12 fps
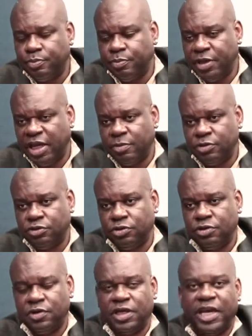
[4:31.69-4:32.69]
be able to
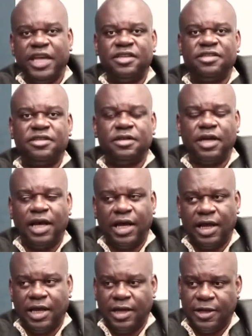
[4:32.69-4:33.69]
create
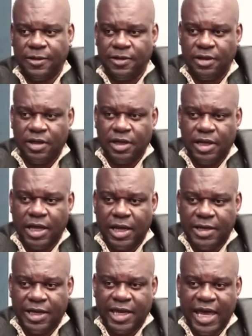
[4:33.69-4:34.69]

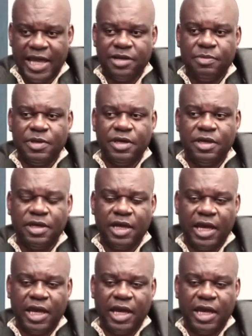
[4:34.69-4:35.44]
an academy